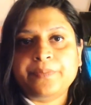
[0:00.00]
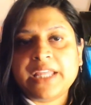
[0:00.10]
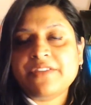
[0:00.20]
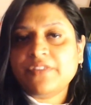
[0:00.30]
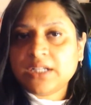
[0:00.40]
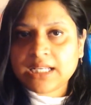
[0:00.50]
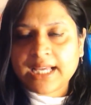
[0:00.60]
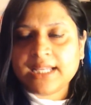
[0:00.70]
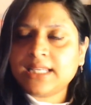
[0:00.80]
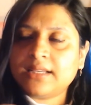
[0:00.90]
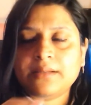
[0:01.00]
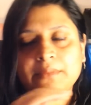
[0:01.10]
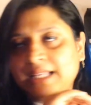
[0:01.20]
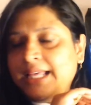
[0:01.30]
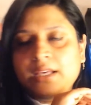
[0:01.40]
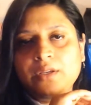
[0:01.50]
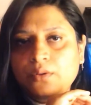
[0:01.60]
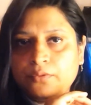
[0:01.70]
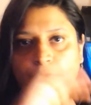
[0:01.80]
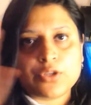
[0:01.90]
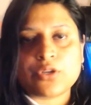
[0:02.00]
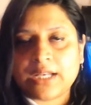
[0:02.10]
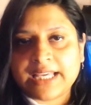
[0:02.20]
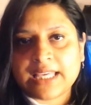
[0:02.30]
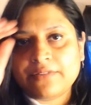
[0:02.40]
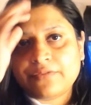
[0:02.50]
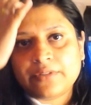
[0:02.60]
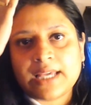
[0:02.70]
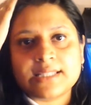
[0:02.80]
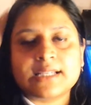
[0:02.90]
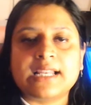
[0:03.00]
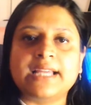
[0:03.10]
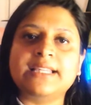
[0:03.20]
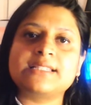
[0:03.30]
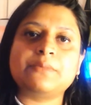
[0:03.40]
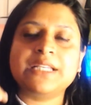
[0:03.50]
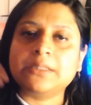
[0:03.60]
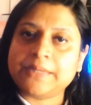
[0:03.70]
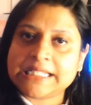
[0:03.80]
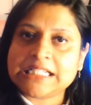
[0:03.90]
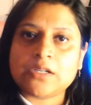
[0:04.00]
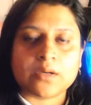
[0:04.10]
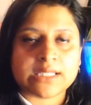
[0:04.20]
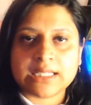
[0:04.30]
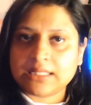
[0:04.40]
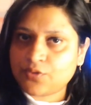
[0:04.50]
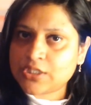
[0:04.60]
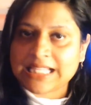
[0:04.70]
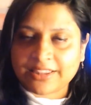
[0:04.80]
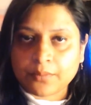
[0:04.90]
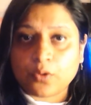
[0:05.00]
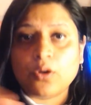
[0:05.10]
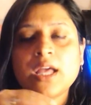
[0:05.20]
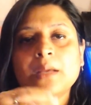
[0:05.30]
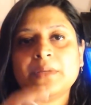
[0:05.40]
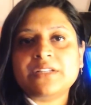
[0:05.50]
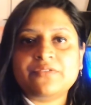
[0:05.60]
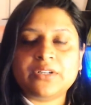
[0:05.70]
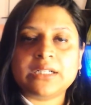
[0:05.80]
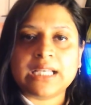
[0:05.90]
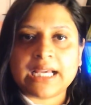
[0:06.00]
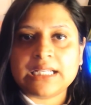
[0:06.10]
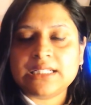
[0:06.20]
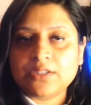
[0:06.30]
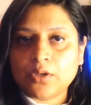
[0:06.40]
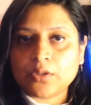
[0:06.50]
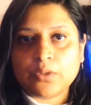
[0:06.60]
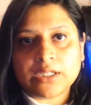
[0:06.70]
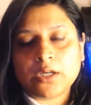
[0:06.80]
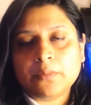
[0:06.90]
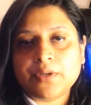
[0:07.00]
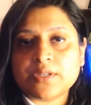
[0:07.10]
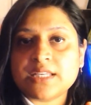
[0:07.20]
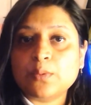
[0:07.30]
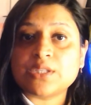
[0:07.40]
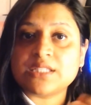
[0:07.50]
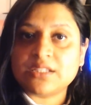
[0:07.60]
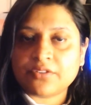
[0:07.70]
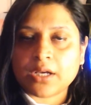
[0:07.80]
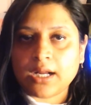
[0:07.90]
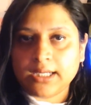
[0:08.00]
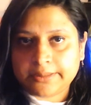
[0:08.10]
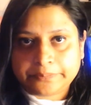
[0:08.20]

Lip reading: If a client, for sure, like if there is a client that's been completely toxic, just let them go. But if a client did not work out because he was difficult,